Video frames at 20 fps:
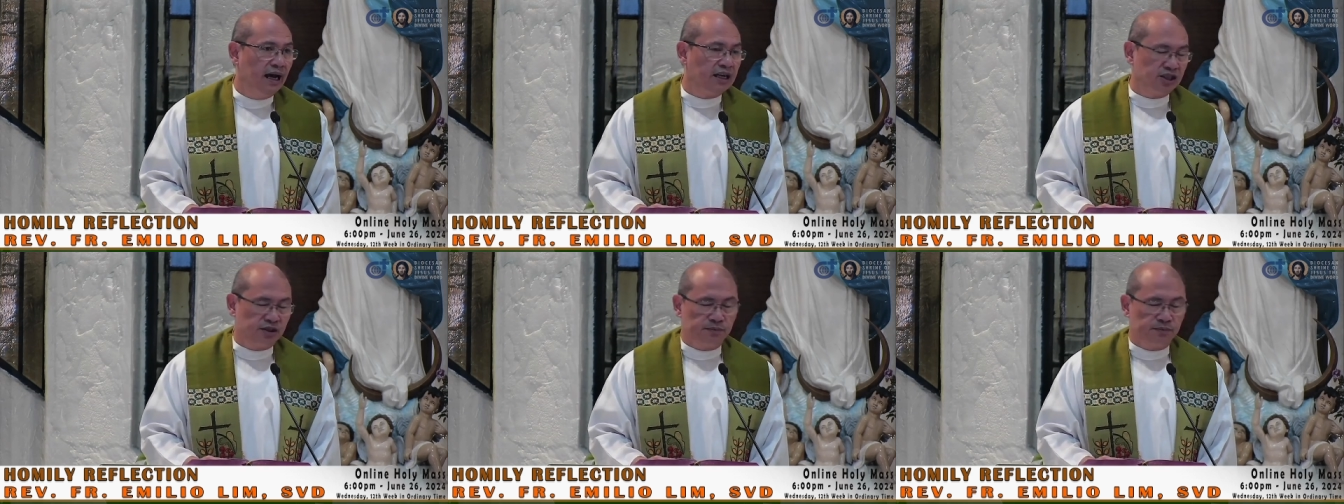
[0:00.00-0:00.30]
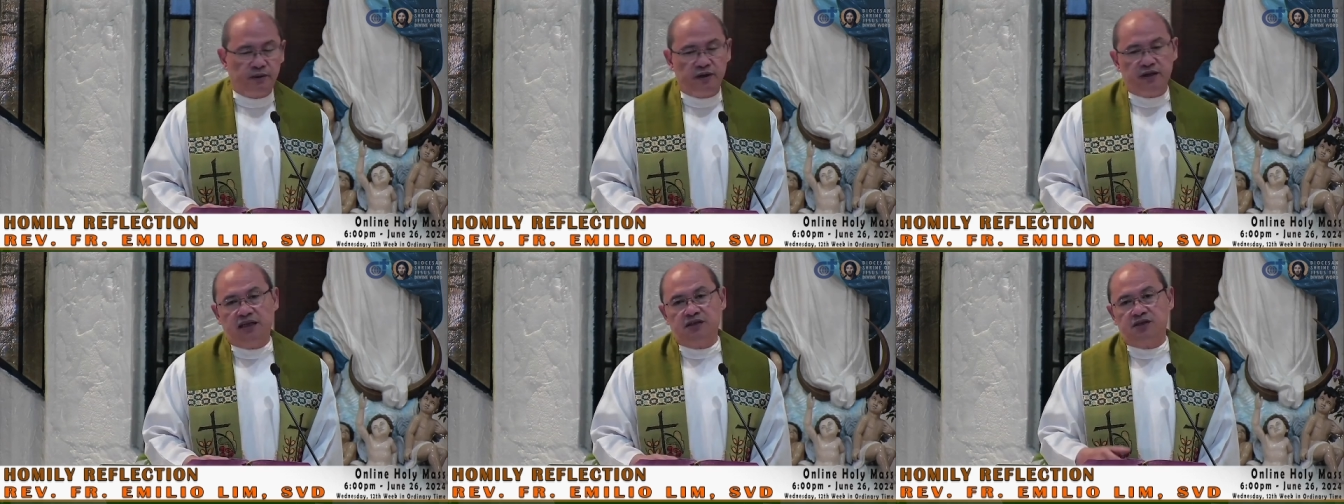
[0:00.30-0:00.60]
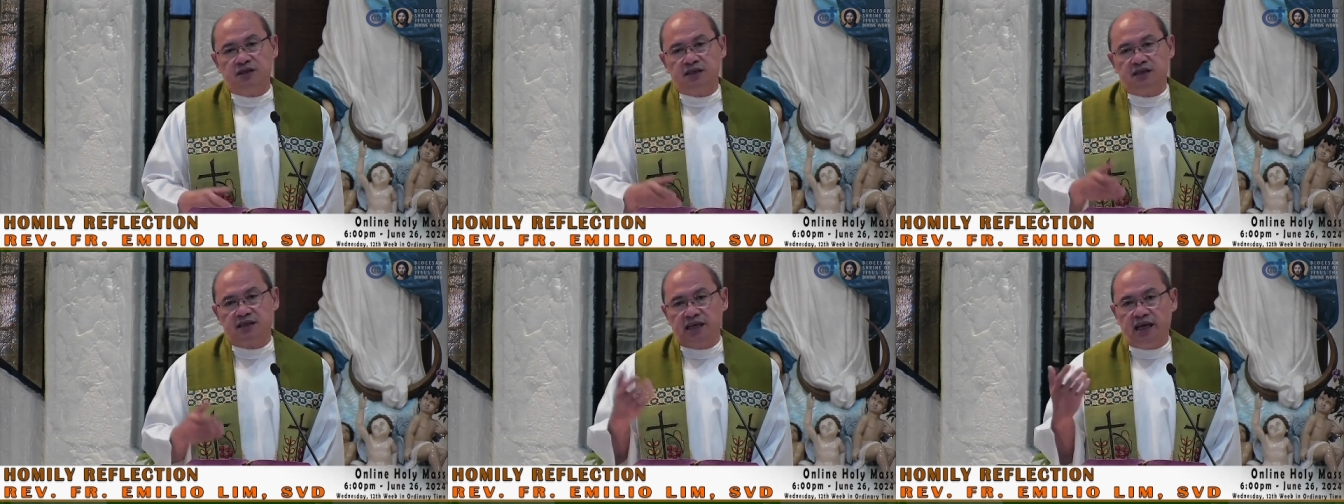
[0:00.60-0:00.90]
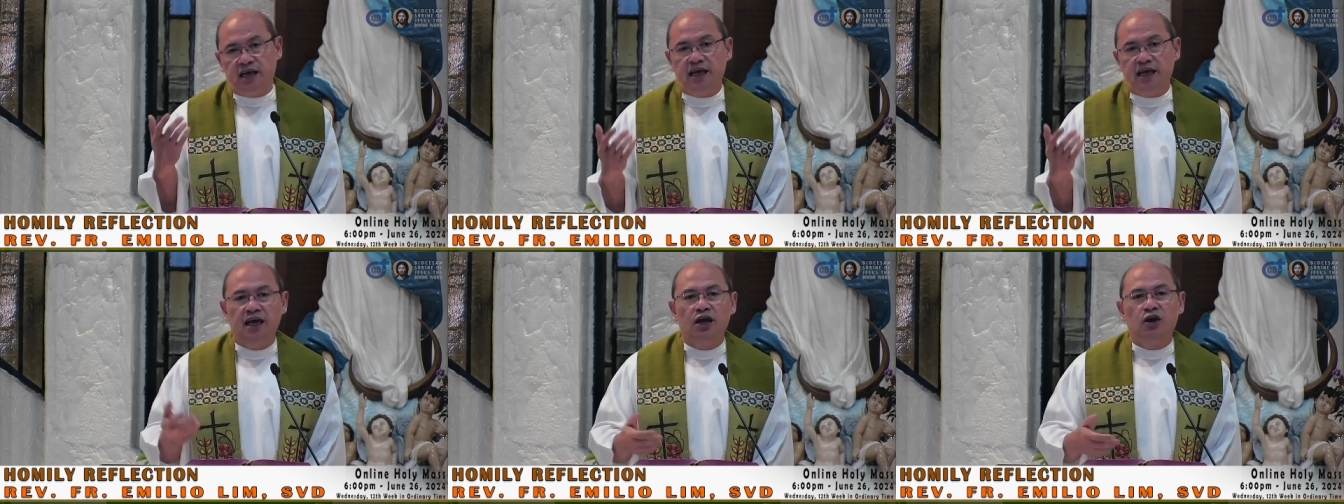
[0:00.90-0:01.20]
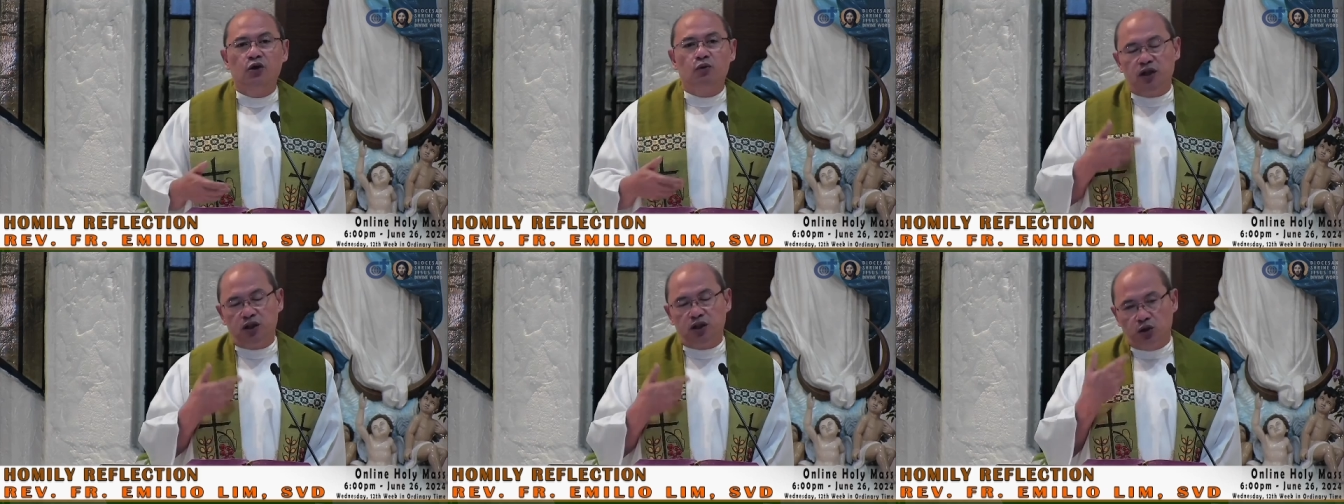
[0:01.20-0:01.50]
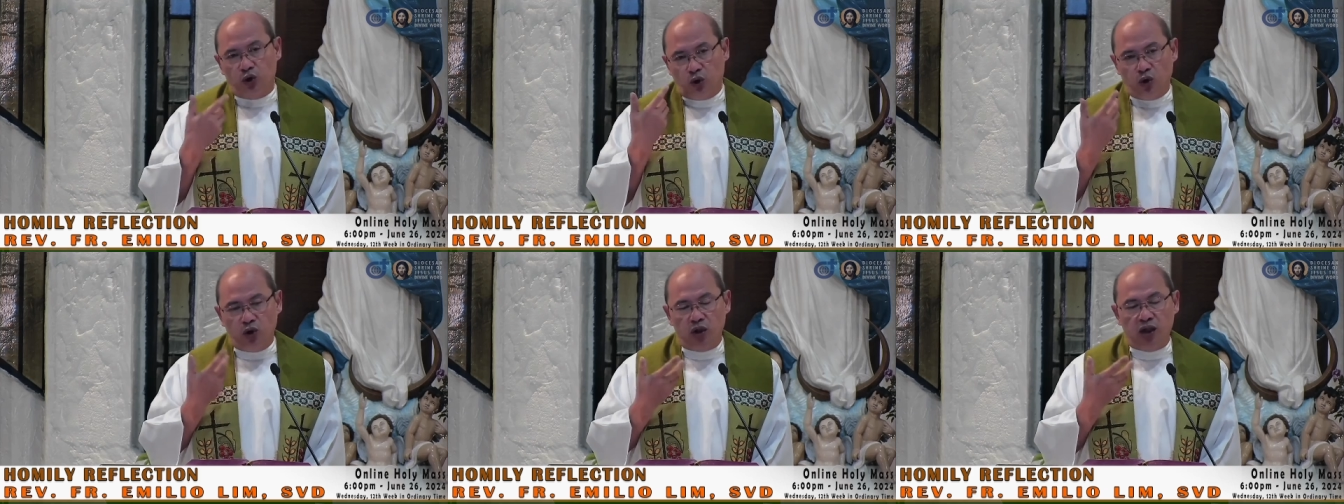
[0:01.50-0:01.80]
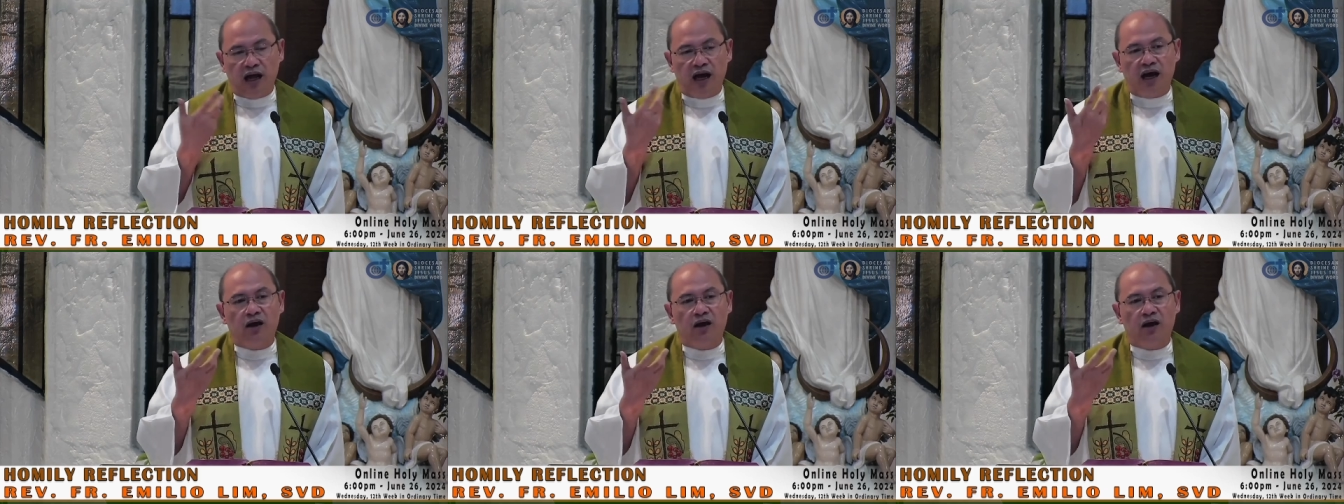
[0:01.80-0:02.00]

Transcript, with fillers: as, as we say, with all